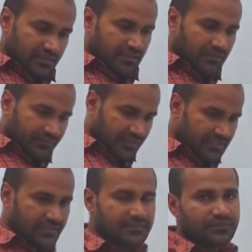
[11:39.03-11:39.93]
if
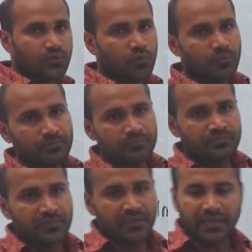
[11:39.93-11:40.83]
in this
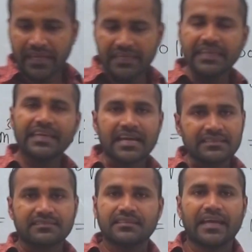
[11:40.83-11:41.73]
room any
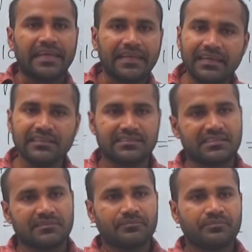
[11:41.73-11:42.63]
gas I
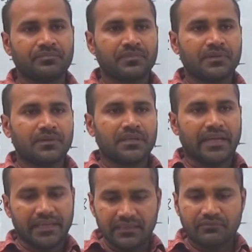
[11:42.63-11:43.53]
released,
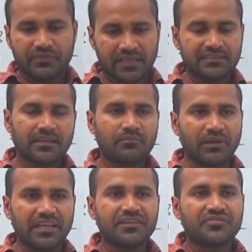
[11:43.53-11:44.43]
for
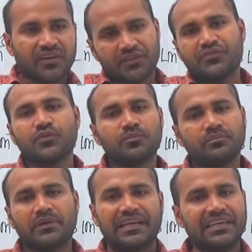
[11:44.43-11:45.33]
example any
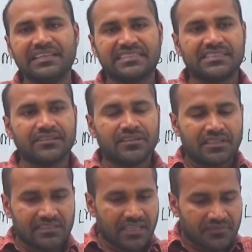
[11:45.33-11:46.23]
perfume released,
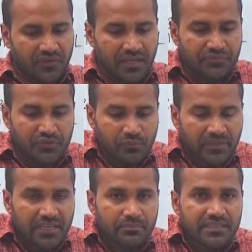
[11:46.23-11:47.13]
that perfume
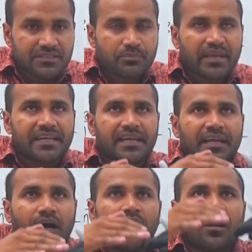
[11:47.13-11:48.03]
can be
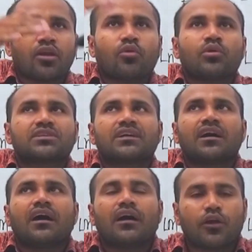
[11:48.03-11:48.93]
spreaded all over
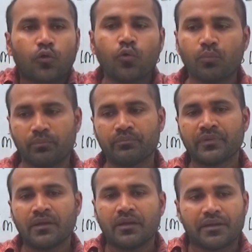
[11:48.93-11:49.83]
the
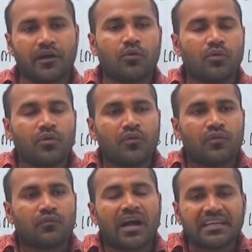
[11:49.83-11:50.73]
room. Now,
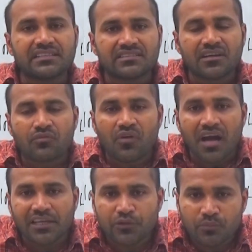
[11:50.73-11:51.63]
what is the
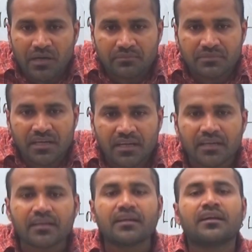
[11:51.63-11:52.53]
volume of
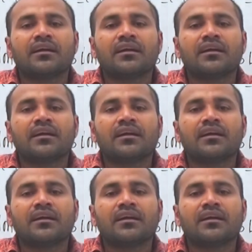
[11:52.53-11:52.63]
the